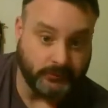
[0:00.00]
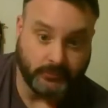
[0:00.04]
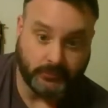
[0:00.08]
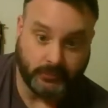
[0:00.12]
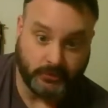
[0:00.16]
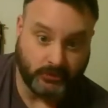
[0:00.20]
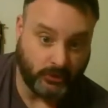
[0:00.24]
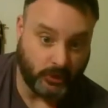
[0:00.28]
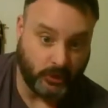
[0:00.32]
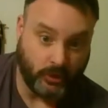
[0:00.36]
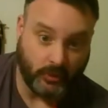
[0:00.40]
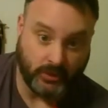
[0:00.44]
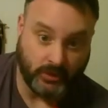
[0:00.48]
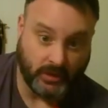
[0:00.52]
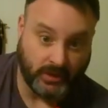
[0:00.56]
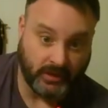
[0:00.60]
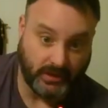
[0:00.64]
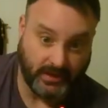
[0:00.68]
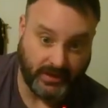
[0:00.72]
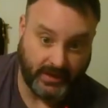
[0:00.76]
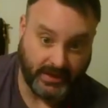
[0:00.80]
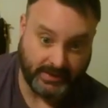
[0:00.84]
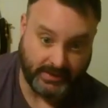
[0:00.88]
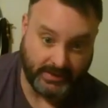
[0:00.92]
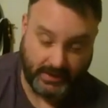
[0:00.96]
So,
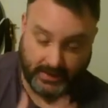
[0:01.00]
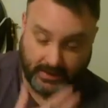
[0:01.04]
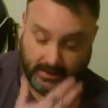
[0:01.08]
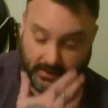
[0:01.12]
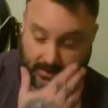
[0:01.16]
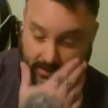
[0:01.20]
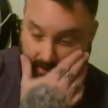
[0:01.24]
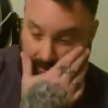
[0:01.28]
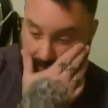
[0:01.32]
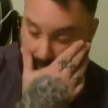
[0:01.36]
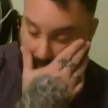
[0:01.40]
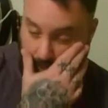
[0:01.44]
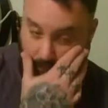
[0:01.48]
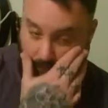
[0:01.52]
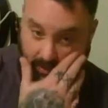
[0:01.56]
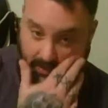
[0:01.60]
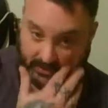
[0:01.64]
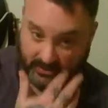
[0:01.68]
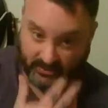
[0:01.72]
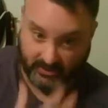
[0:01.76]
and the way